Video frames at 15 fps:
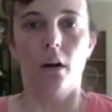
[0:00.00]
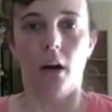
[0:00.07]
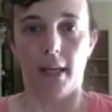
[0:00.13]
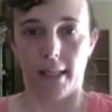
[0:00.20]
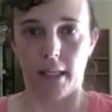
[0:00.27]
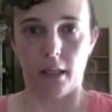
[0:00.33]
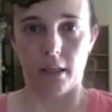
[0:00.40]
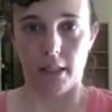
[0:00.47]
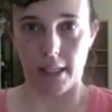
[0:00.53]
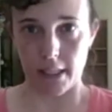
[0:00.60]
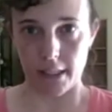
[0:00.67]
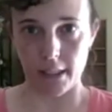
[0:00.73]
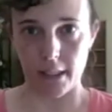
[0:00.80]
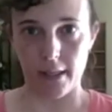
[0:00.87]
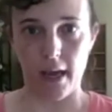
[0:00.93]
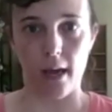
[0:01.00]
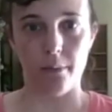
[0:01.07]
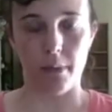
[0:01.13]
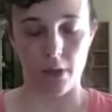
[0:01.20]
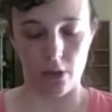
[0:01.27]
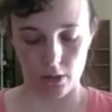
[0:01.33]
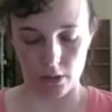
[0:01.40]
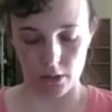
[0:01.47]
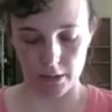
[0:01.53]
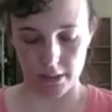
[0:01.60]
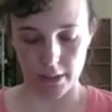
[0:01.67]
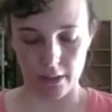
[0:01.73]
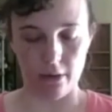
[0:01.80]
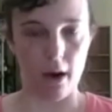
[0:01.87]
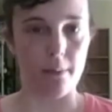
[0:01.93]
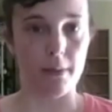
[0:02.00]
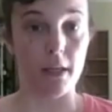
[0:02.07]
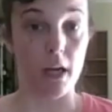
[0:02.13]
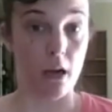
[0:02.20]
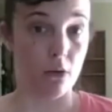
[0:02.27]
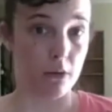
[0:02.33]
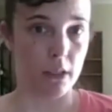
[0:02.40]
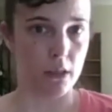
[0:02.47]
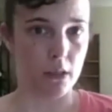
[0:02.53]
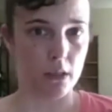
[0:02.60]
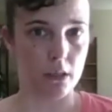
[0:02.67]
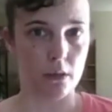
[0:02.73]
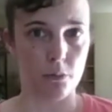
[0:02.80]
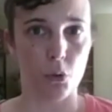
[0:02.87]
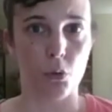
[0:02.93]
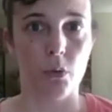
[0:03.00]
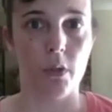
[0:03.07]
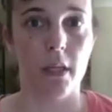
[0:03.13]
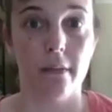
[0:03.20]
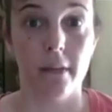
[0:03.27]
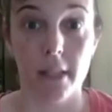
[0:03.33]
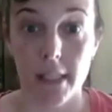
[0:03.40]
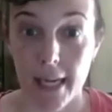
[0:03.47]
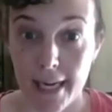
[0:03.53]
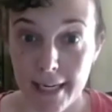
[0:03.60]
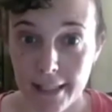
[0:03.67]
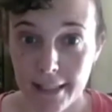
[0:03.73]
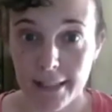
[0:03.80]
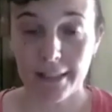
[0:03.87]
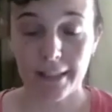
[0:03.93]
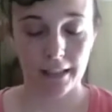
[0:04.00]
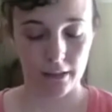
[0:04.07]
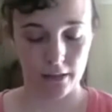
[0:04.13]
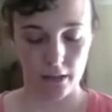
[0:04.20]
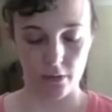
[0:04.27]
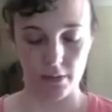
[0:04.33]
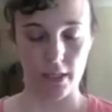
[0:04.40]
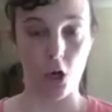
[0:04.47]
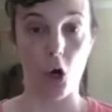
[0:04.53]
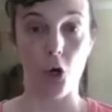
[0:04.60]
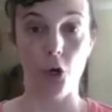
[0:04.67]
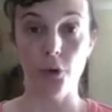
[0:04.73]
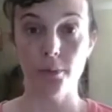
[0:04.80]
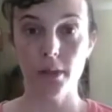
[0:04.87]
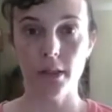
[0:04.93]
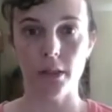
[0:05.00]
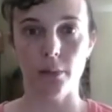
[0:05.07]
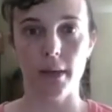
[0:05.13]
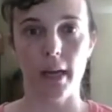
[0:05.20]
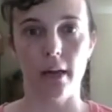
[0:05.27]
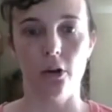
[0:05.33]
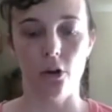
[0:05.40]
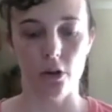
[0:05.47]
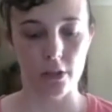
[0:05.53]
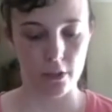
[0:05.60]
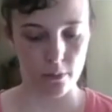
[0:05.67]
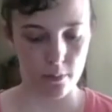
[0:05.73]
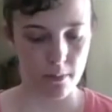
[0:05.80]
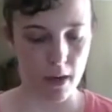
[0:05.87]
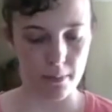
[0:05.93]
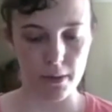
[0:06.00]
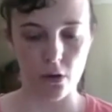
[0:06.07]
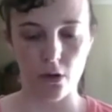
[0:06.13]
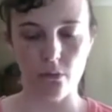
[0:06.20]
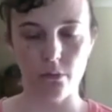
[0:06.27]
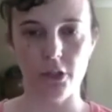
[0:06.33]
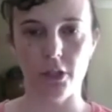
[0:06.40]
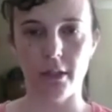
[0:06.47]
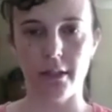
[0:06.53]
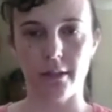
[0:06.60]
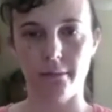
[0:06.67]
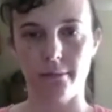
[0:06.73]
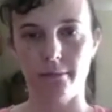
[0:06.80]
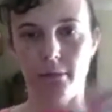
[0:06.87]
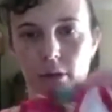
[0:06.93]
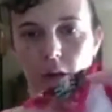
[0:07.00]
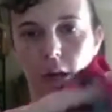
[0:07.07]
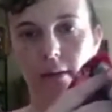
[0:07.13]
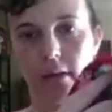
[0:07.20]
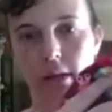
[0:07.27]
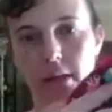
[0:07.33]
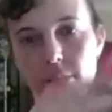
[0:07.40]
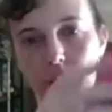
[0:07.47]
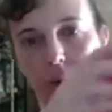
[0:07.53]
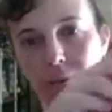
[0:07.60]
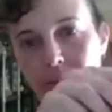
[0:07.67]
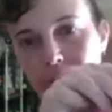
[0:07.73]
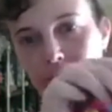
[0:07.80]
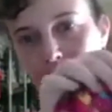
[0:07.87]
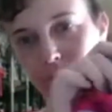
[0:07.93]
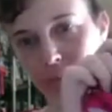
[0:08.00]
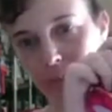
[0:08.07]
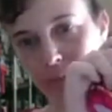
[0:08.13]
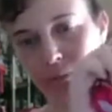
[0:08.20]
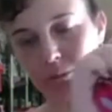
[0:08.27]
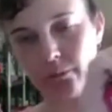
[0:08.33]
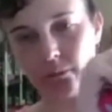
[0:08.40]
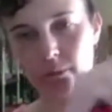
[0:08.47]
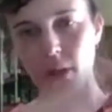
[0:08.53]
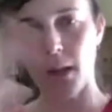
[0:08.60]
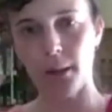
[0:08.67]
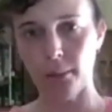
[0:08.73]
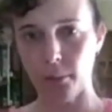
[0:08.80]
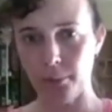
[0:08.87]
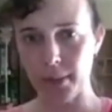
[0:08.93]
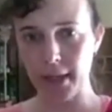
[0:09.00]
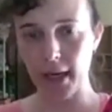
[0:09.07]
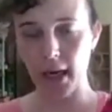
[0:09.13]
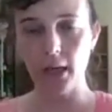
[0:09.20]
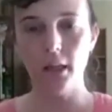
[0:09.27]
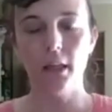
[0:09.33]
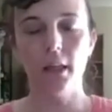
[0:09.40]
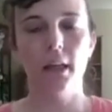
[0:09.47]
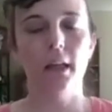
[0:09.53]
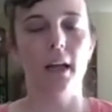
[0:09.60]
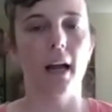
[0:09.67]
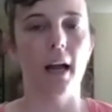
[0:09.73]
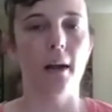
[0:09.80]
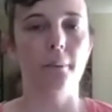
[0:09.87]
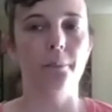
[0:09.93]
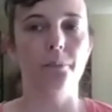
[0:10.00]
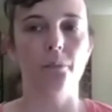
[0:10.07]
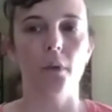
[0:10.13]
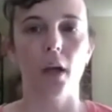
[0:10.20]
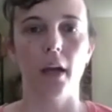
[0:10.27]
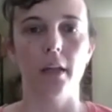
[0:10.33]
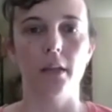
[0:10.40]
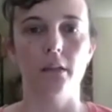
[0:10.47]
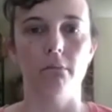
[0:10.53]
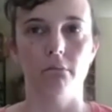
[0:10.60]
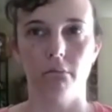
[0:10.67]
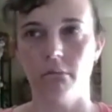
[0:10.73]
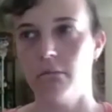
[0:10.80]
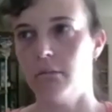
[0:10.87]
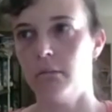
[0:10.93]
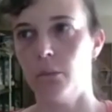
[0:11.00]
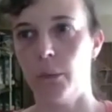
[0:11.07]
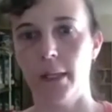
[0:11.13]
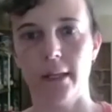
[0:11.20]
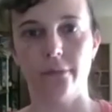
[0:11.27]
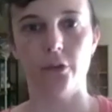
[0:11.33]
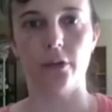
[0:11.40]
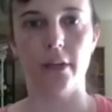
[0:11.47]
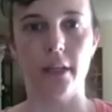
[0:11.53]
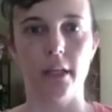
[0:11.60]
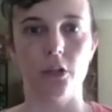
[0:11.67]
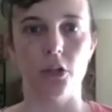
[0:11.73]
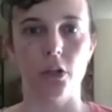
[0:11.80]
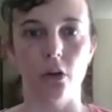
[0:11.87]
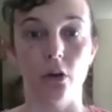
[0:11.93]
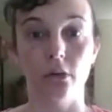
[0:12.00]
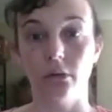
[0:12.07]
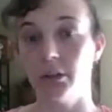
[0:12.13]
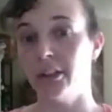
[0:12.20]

I can attest to that because dear Abigail did it in the pool the other day. I was at home, so we had her swim nappy on, which is like this one, but bigger, and we left her in there too long.